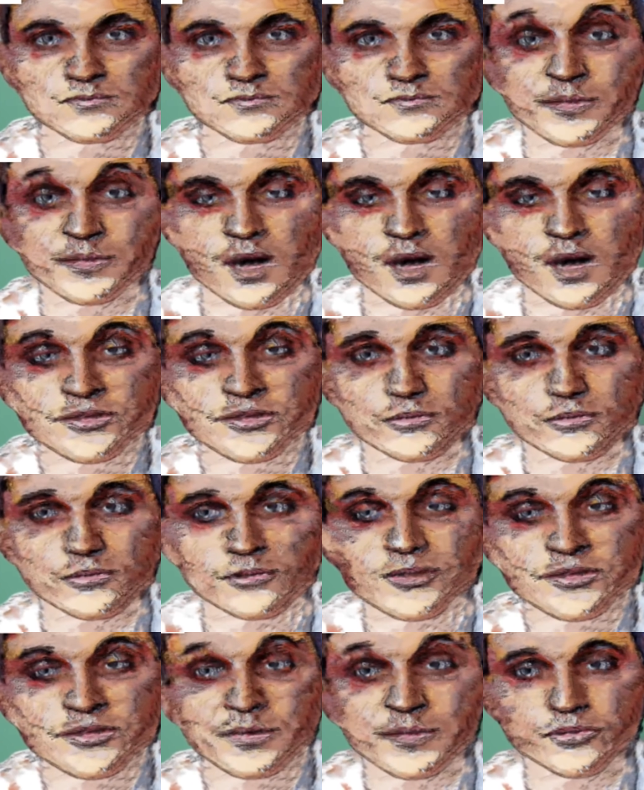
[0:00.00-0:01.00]

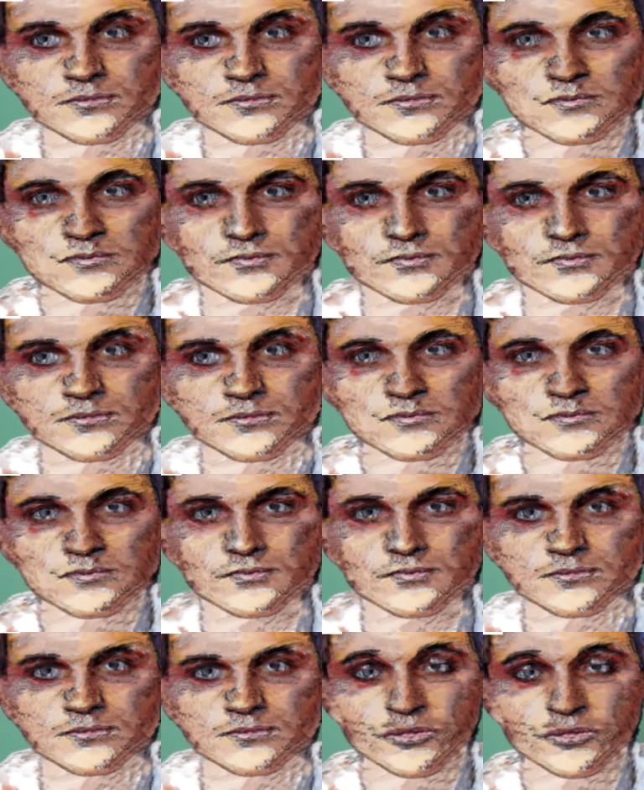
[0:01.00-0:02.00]
dehydrogenase.
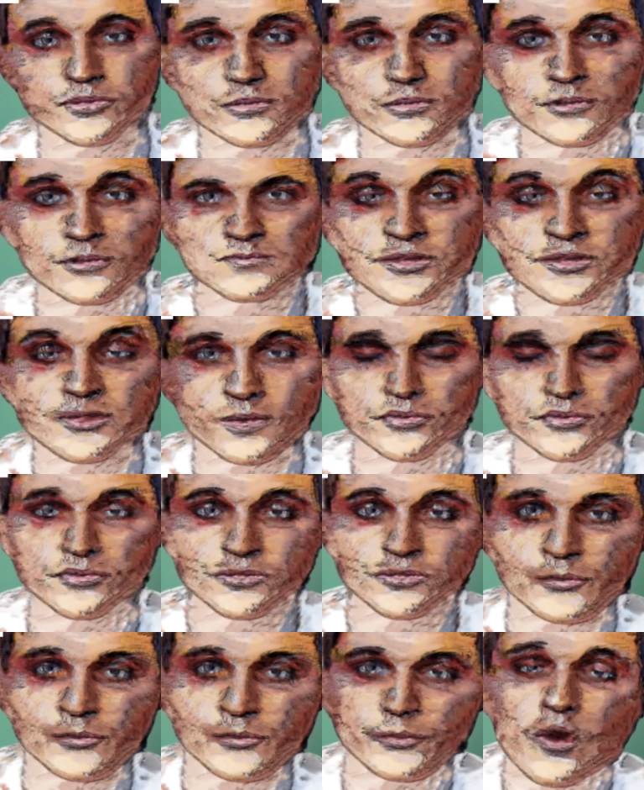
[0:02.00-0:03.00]
This step also
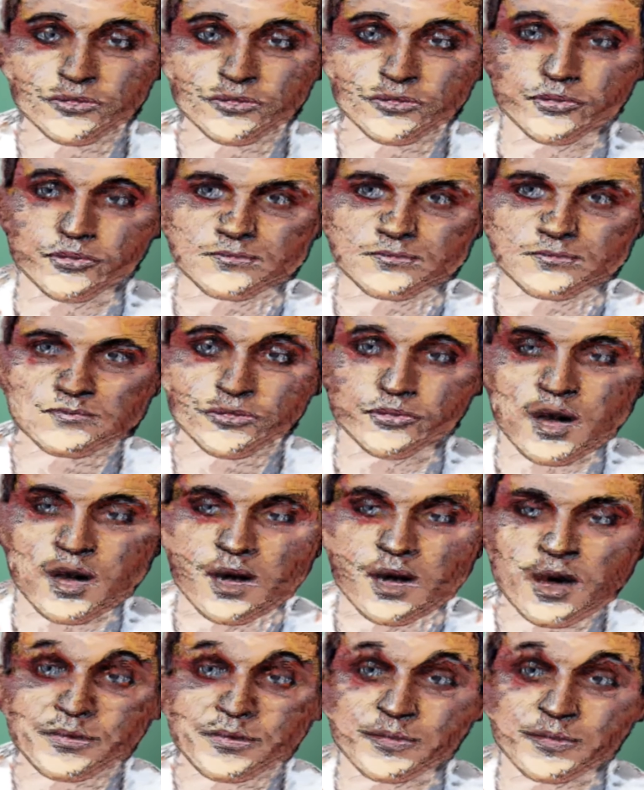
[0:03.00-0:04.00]
produces an
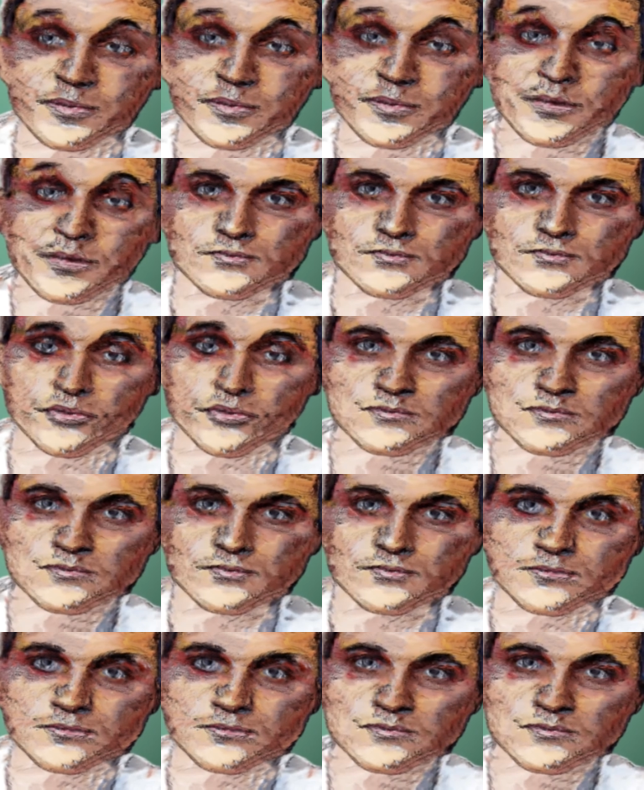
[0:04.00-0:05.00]
NADH.
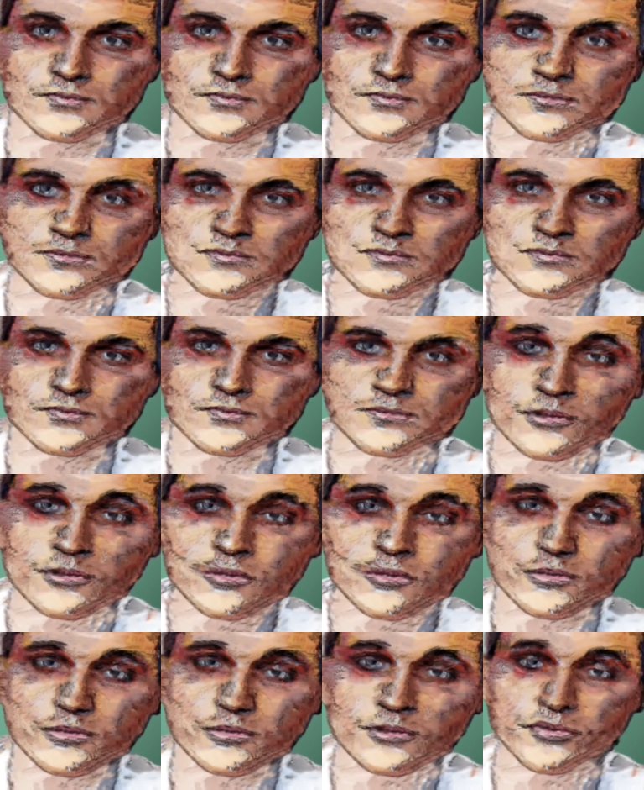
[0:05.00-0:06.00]

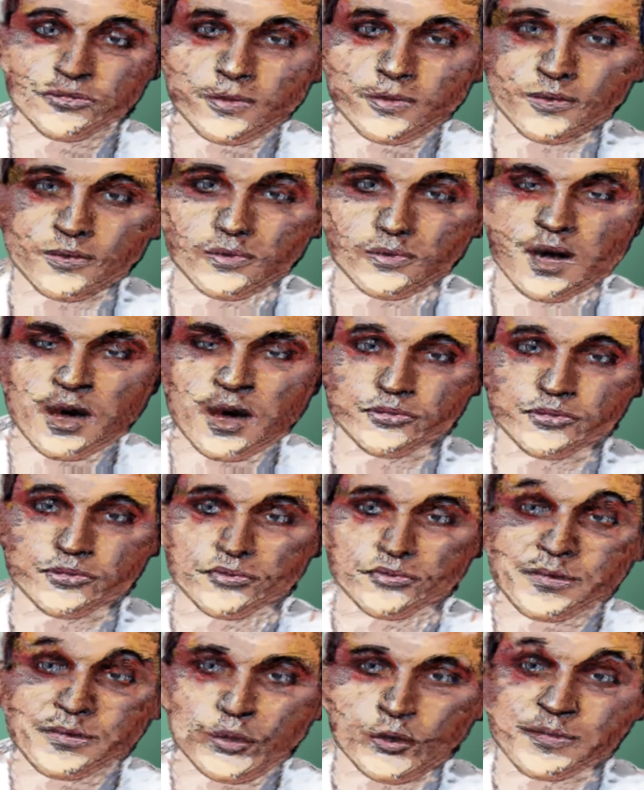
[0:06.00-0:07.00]
With
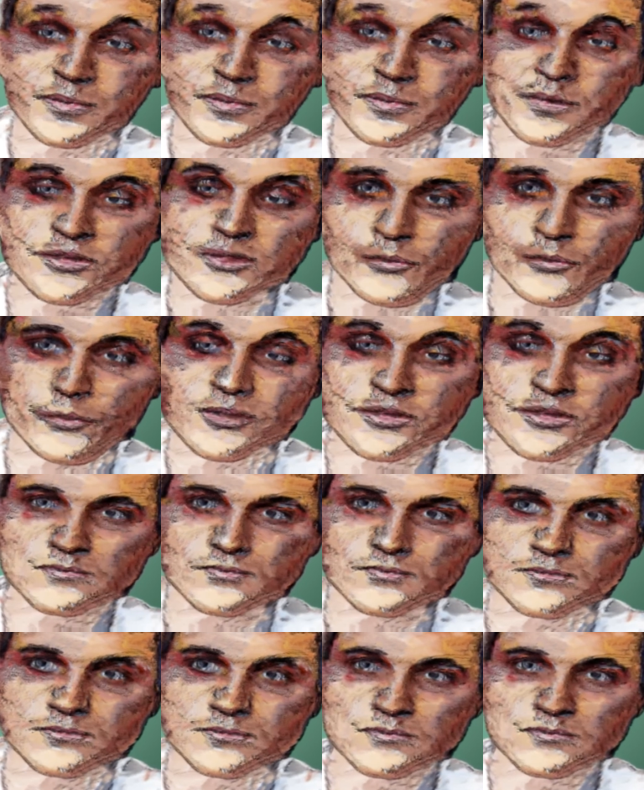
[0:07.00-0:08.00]
oxaloacetate
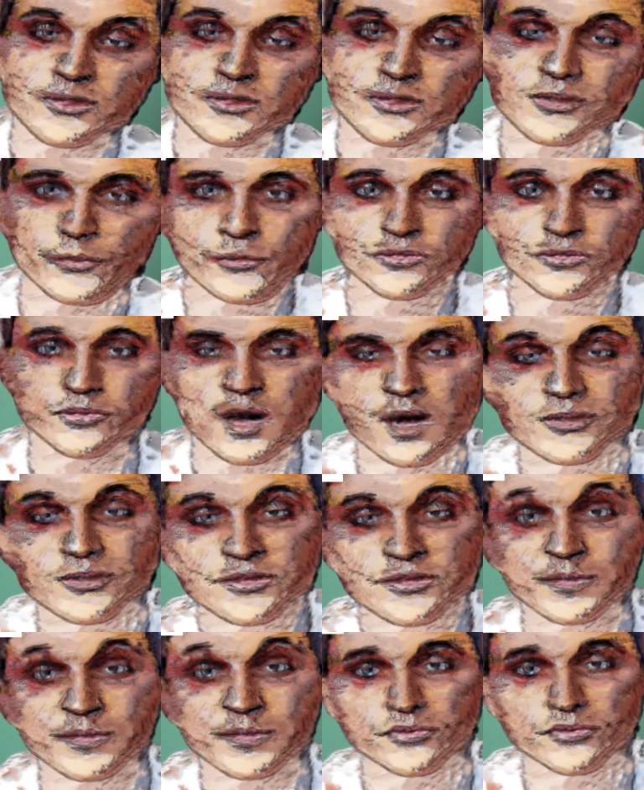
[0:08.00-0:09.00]
regenerated, the Krebs
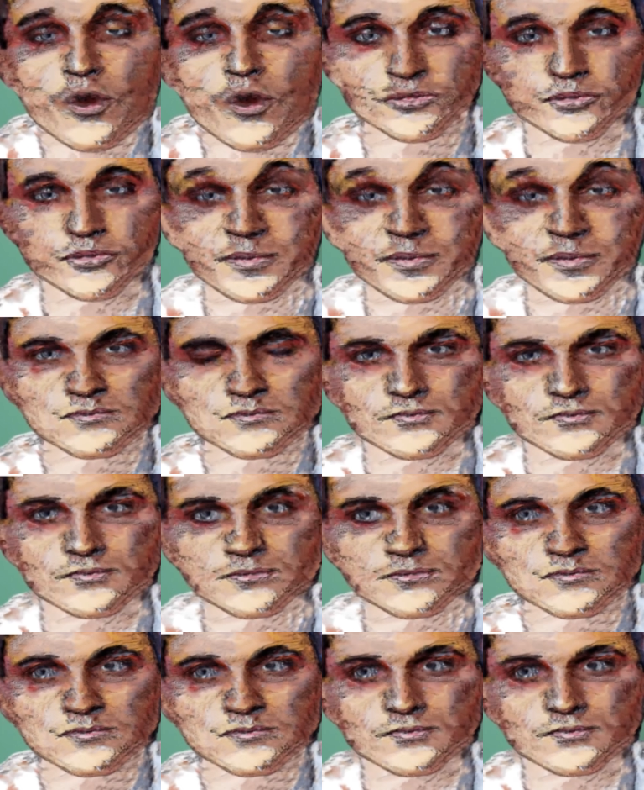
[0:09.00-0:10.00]
cycle is complete
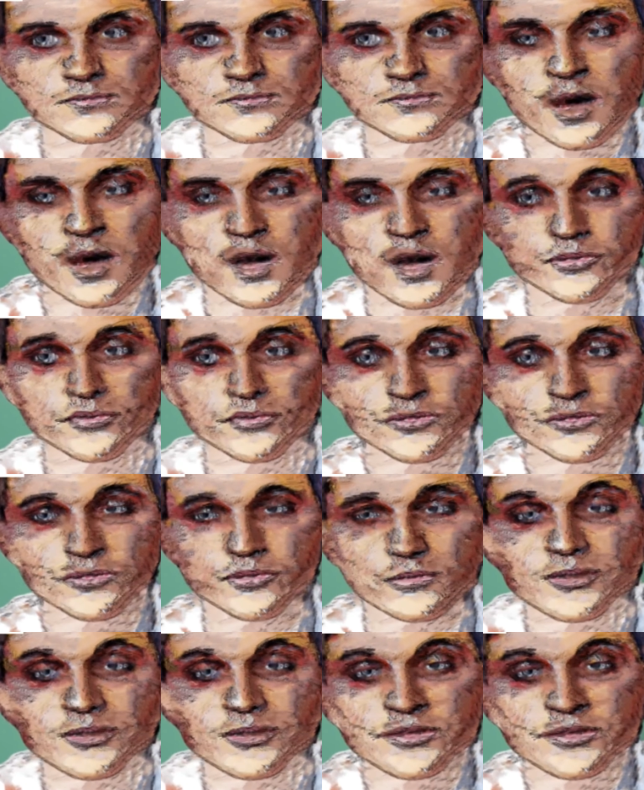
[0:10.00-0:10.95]
and ready to begin